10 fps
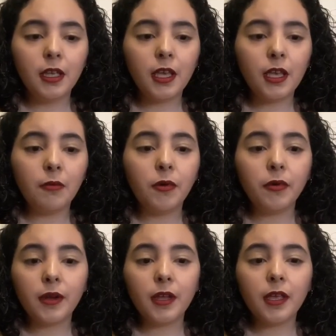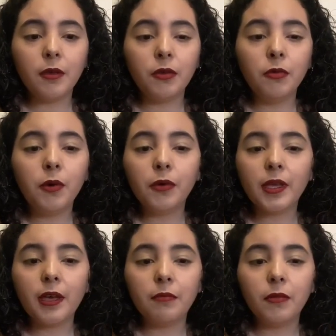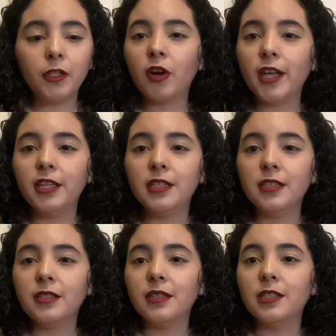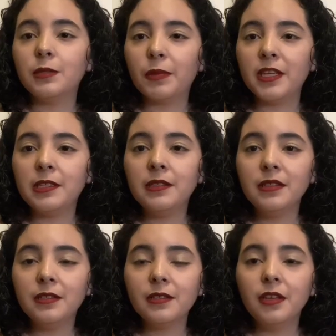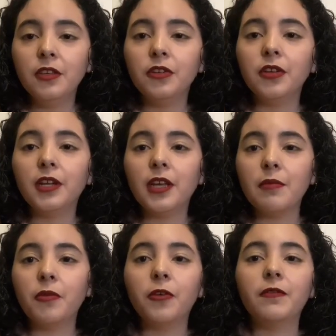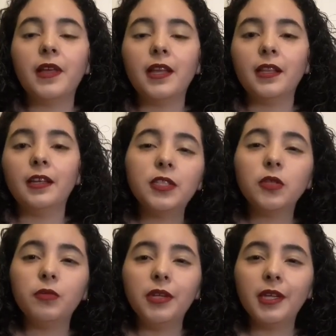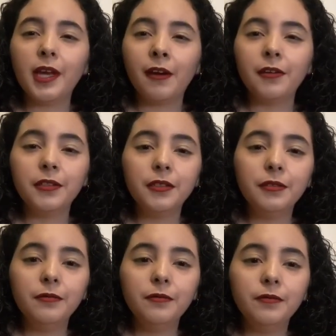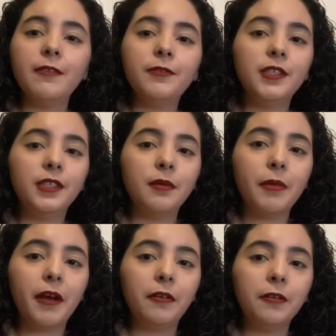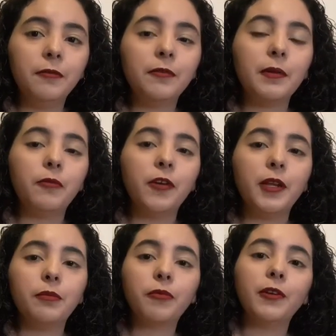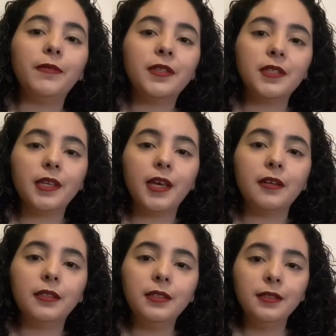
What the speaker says: you won't get much dryness and spiciness. You're gonna get more of that like sweet character left in the barrel from what it previously held.